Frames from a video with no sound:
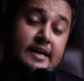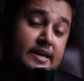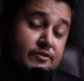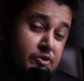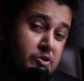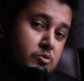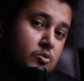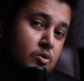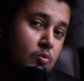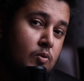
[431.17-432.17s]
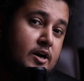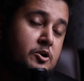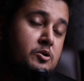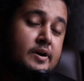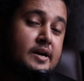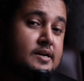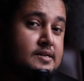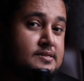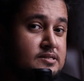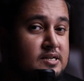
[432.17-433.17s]
if you want to get
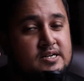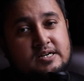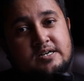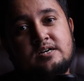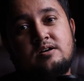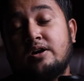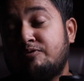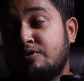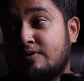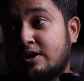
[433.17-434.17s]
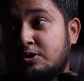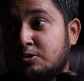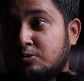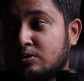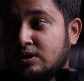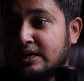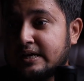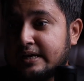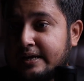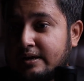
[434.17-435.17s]
considered, or if you want
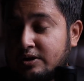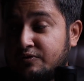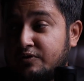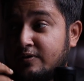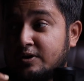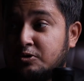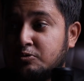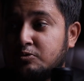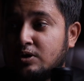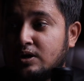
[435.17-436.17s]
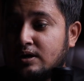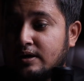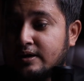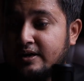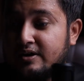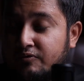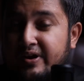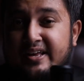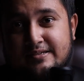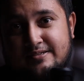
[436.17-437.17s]
to
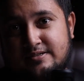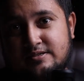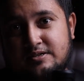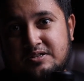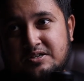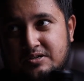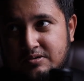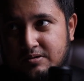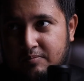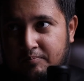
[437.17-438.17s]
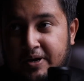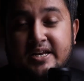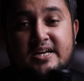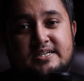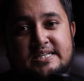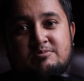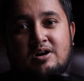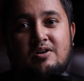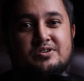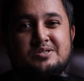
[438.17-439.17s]
convince the media team
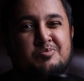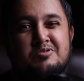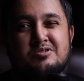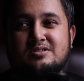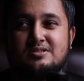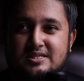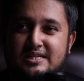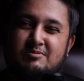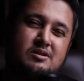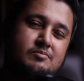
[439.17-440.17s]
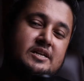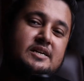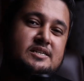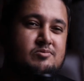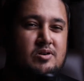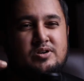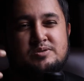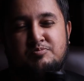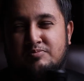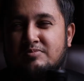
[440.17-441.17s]
of a sports team or media team of a
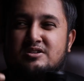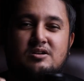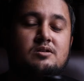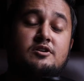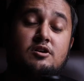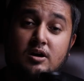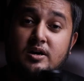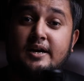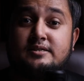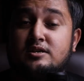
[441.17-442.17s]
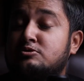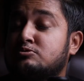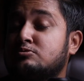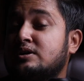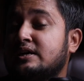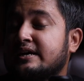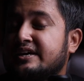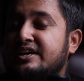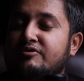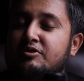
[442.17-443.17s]
tournament organizer to
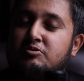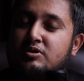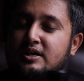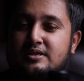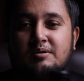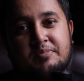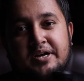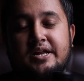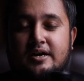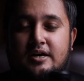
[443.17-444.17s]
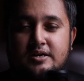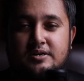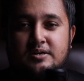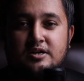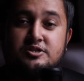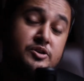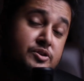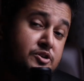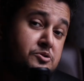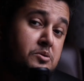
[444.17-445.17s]
give you the media card. So you
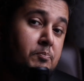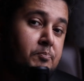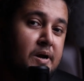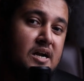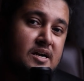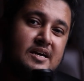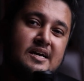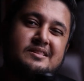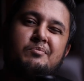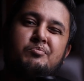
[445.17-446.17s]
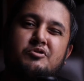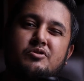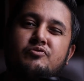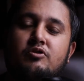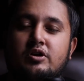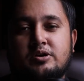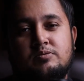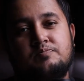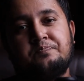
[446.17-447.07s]
need to build the portfolio.